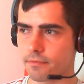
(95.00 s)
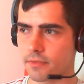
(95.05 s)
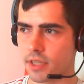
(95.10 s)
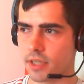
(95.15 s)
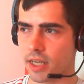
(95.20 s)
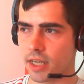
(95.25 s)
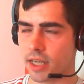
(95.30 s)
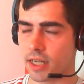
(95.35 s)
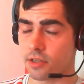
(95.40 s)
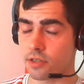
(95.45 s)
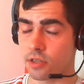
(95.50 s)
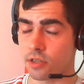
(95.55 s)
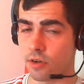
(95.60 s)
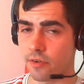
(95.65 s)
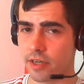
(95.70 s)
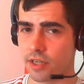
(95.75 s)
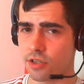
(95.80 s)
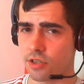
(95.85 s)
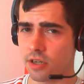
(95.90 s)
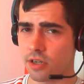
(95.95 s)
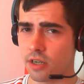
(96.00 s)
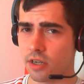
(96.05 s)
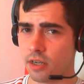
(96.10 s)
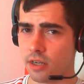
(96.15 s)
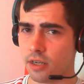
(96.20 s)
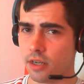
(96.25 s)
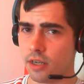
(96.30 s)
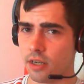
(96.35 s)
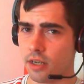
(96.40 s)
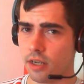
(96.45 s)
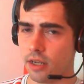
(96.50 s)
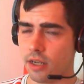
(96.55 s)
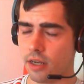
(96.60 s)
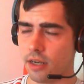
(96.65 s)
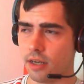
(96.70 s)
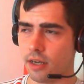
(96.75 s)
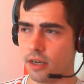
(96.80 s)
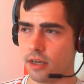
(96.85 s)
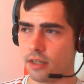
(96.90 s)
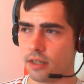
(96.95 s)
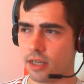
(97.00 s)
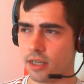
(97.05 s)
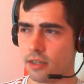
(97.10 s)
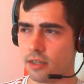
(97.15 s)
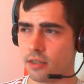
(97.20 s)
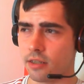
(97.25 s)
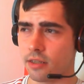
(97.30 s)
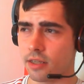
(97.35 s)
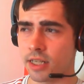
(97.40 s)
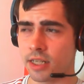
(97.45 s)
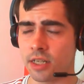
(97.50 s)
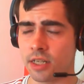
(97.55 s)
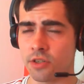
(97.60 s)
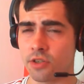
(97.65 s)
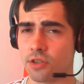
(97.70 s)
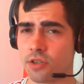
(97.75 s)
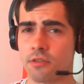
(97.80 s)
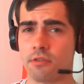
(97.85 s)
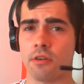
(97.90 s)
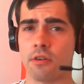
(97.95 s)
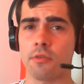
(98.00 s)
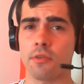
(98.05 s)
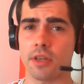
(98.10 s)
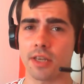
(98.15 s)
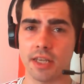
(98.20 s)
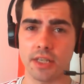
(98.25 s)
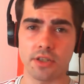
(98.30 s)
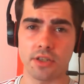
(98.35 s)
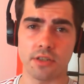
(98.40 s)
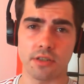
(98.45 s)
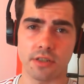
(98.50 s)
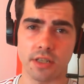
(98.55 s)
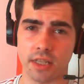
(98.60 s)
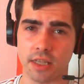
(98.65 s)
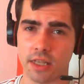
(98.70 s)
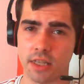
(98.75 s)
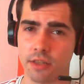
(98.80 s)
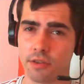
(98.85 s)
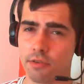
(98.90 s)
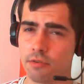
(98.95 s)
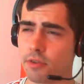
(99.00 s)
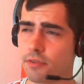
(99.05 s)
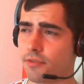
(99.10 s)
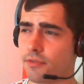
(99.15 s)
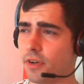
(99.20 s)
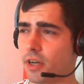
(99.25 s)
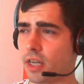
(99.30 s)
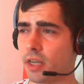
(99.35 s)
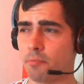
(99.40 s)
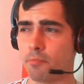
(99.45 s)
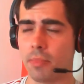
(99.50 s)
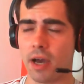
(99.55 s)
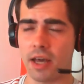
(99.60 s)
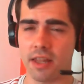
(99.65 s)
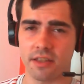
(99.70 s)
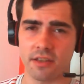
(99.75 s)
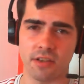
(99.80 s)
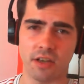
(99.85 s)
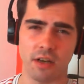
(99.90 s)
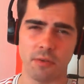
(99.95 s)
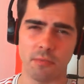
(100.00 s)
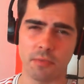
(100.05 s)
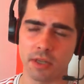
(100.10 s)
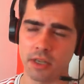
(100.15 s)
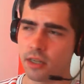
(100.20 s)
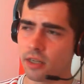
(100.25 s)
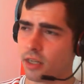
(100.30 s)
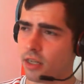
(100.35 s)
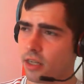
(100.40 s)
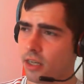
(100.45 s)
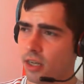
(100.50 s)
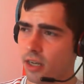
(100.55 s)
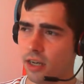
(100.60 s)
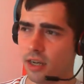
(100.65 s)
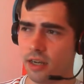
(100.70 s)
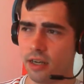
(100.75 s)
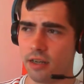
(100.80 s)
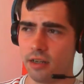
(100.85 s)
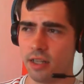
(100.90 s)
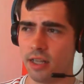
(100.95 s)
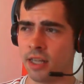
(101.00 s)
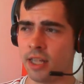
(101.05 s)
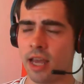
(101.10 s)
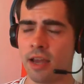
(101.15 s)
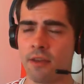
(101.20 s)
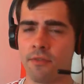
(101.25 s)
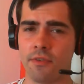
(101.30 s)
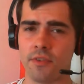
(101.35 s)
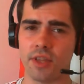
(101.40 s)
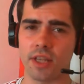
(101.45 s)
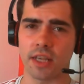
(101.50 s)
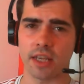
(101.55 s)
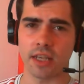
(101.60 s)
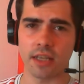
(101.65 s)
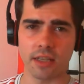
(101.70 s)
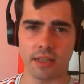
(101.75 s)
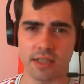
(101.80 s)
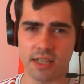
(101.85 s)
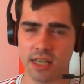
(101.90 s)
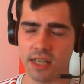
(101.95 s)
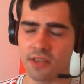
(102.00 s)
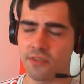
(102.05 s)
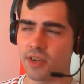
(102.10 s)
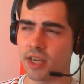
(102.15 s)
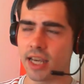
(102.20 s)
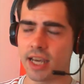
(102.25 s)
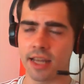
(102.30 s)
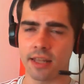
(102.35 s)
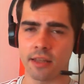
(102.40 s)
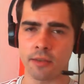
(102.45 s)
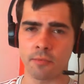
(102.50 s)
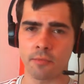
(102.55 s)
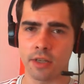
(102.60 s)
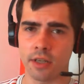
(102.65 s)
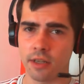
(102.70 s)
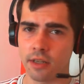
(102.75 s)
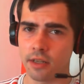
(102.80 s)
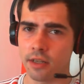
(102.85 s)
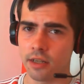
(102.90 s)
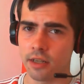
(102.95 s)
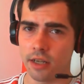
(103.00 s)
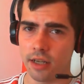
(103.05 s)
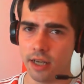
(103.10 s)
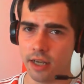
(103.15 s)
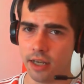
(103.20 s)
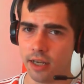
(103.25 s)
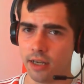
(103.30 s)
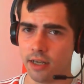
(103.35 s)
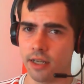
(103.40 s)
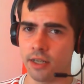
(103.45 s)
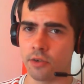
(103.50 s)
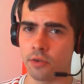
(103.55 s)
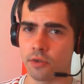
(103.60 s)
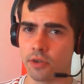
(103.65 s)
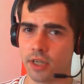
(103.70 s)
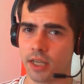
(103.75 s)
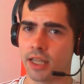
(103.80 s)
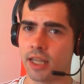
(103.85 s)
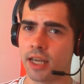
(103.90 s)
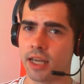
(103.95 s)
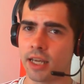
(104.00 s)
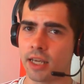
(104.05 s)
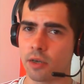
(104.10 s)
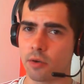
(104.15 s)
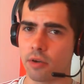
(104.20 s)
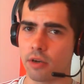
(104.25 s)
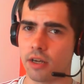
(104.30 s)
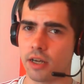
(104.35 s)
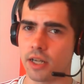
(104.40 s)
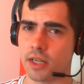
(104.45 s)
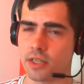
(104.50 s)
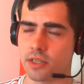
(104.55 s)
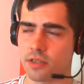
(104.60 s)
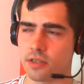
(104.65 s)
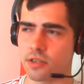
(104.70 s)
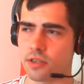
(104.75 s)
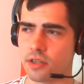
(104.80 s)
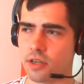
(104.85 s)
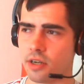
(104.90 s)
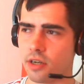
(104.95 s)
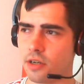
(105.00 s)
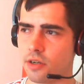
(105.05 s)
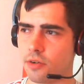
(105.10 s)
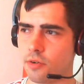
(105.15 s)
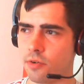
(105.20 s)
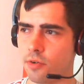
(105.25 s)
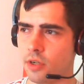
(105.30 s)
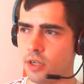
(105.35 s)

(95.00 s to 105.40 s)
against Norwich. They didn't just throw the kitchen sink; they threw the fucking bathtub, everything, the TV at them, in order to get that equaliser. So